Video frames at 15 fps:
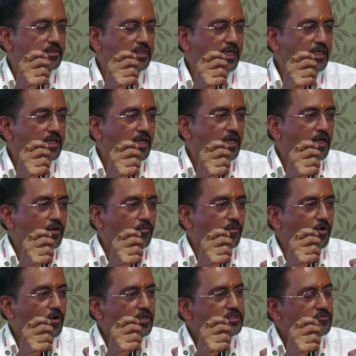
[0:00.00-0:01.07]
Right?
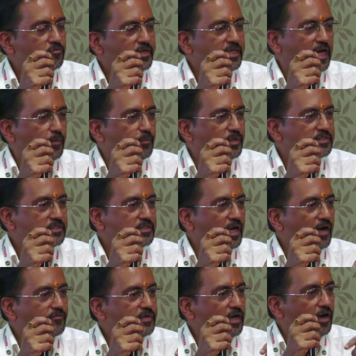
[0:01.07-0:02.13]
Because what happens
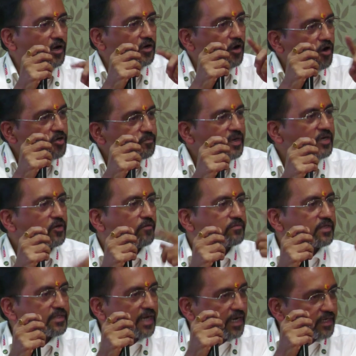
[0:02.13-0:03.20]
after allotment of
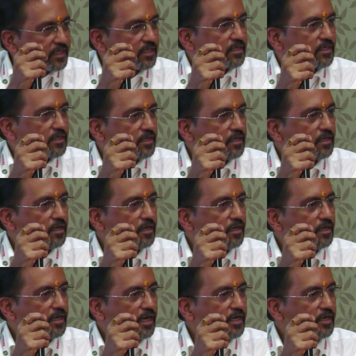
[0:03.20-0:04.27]
the tender,
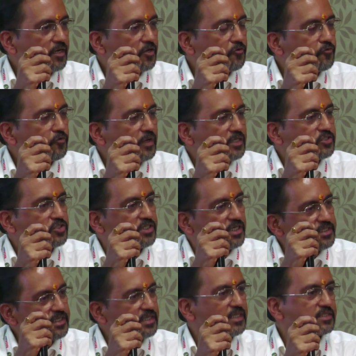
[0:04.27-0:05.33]
right? If we are
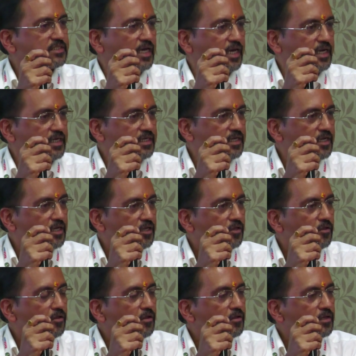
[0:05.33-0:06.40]
changing the site,
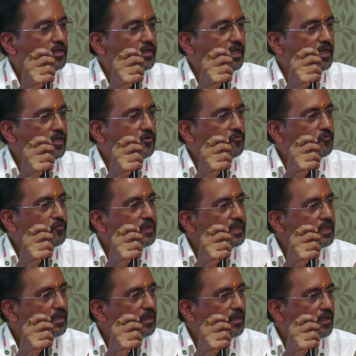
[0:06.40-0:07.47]
right,
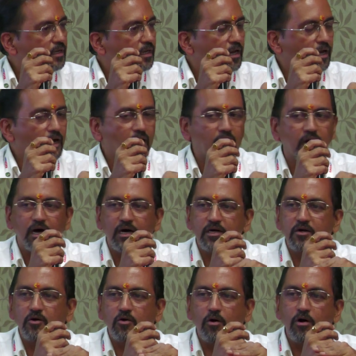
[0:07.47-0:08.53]
we are
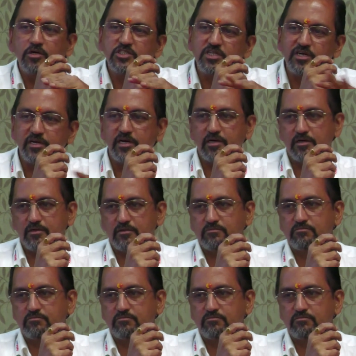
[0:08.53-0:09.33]
cost redundant.